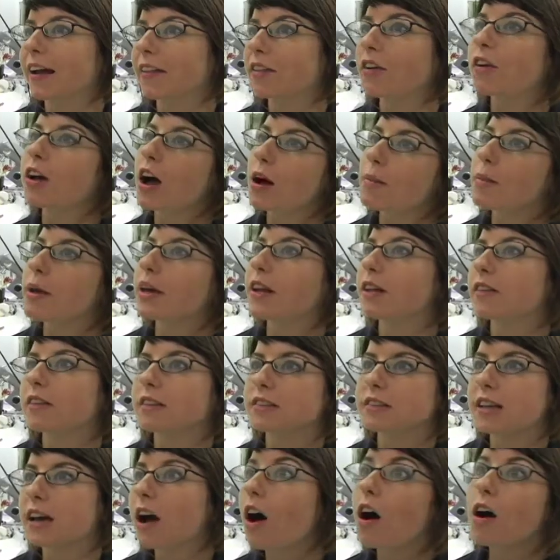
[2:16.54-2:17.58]
and they'll come in and they'll
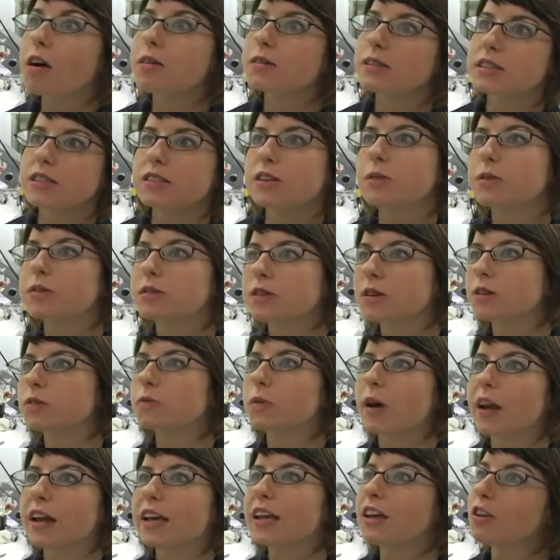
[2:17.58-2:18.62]
say, oh, I was at so-and-so's
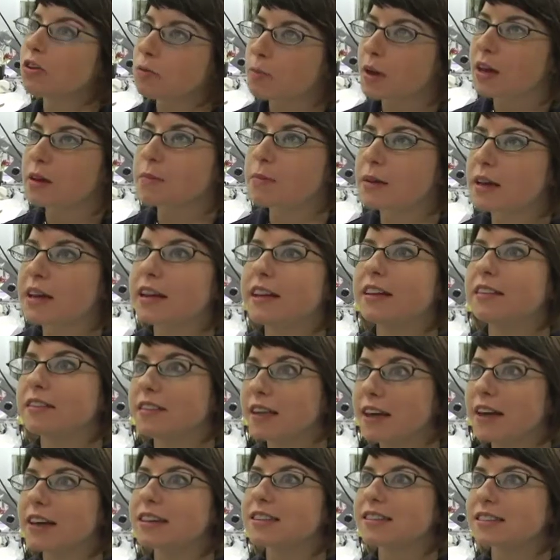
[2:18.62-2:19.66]
wedding, can you make me
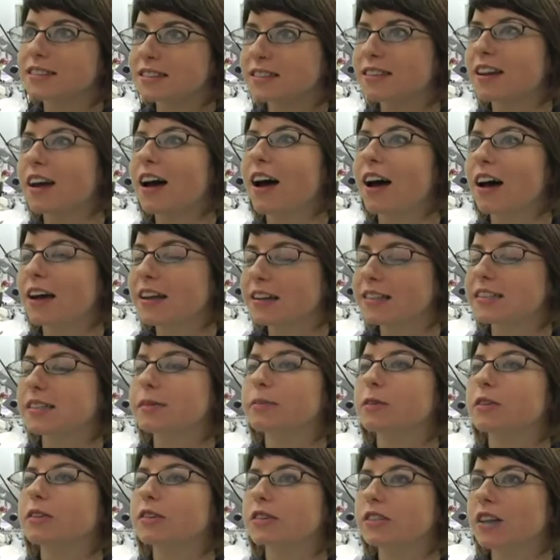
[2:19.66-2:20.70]
this in a
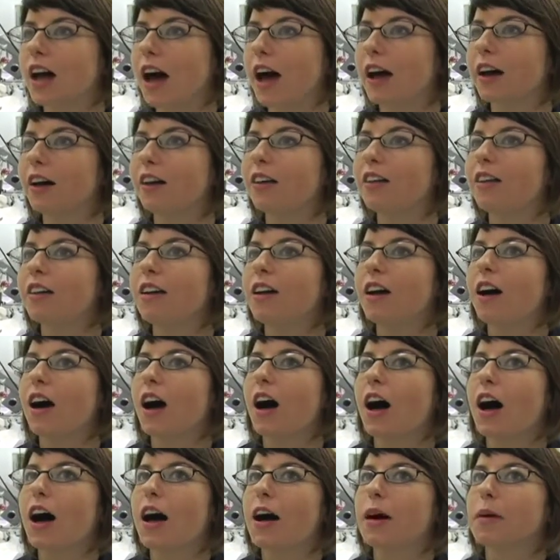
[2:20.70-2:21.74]
similar style?
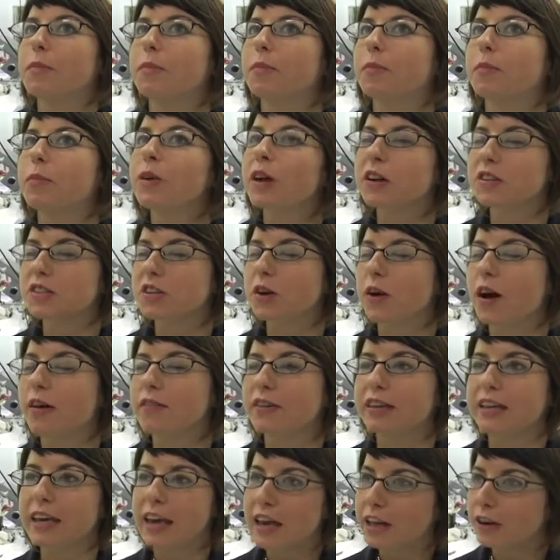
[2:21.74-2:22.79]
We also have a
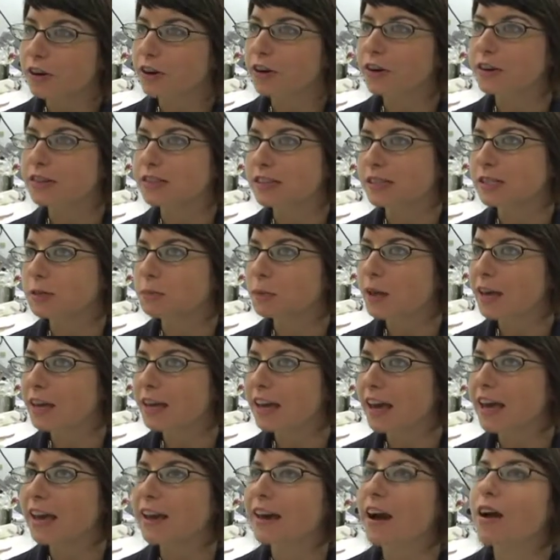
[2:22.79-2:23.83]
gator display
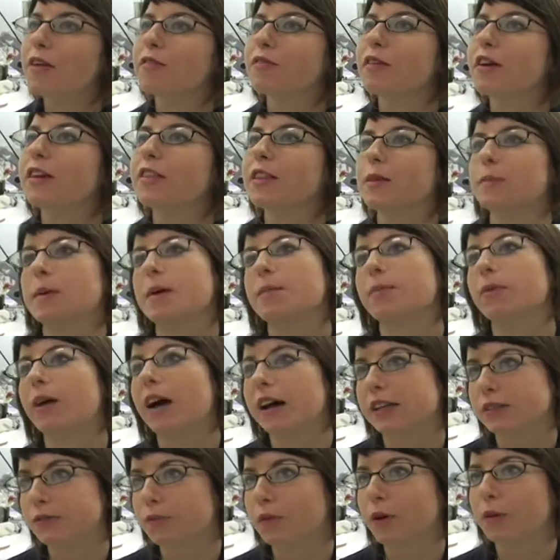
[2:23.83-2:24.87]
cake out front that people
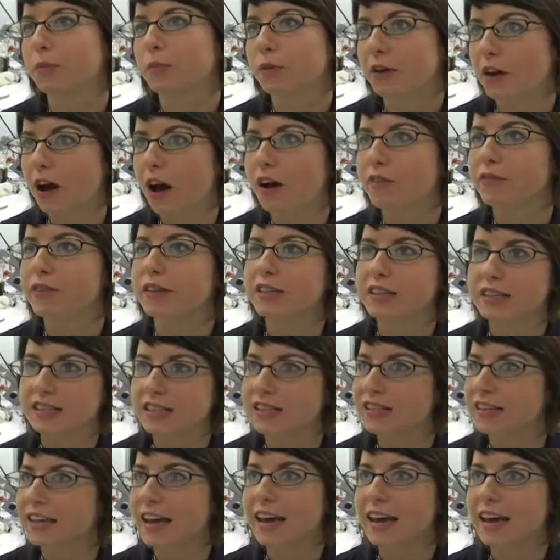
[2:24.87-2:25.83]
ask for pretty often. They see